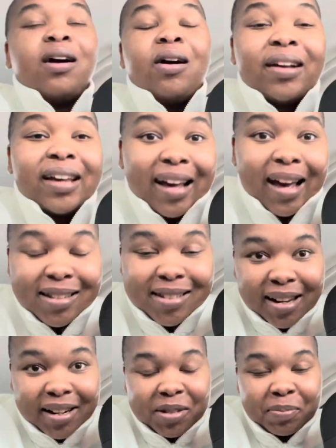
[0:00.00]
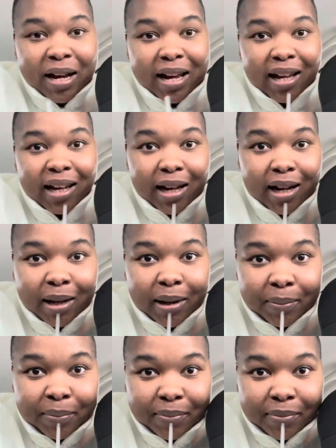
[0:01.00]
Okay, guys. That is my
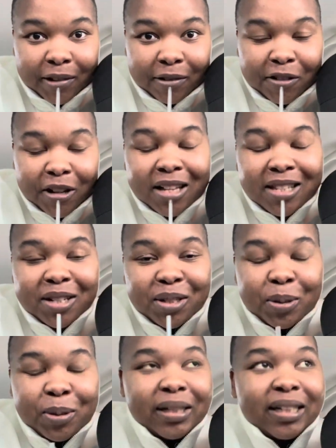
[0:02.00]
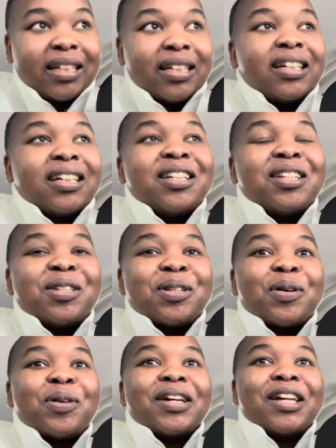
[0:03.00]
fiance's colleague.
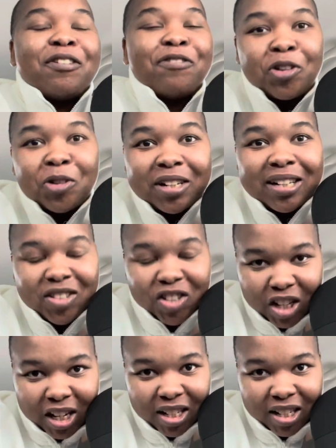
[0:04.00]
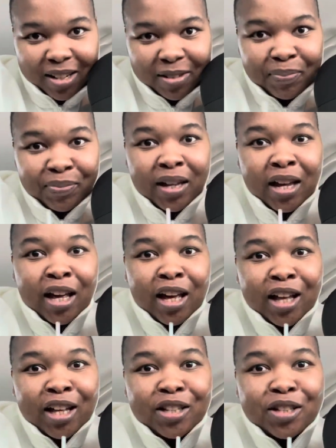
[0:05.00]
So he forgot his charger.
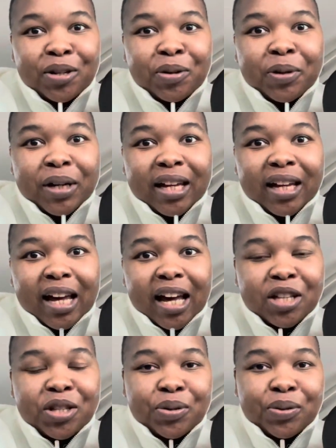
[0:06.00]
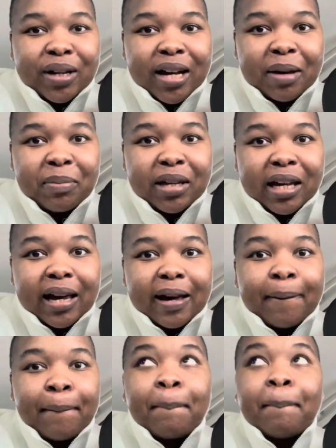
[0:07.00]
So we had to come
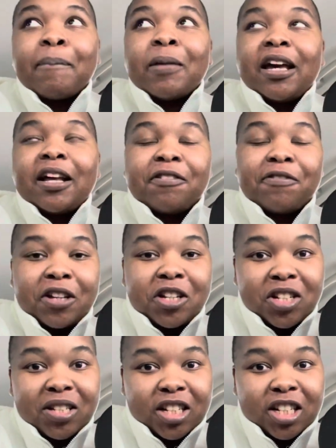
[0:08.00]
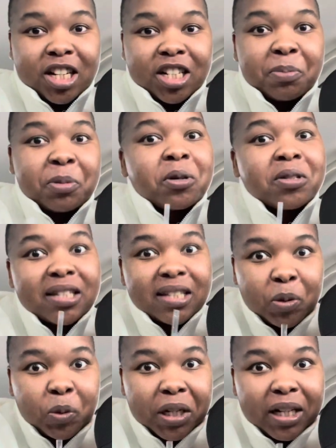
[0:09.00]
here and fetch his charger because it's
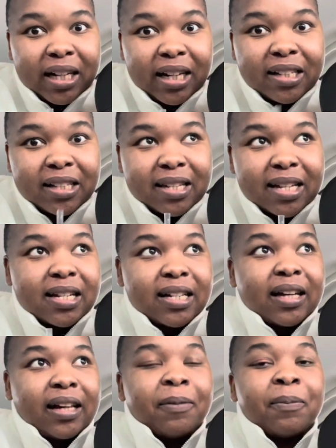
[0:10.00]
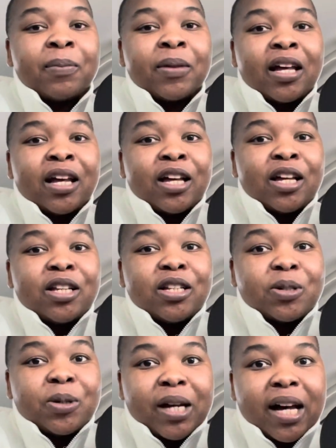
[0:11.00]
a weekend, it's Saturday.
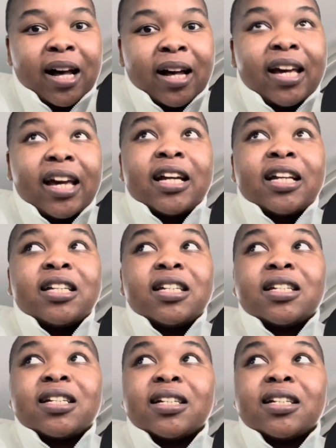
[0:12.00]
So yeah, and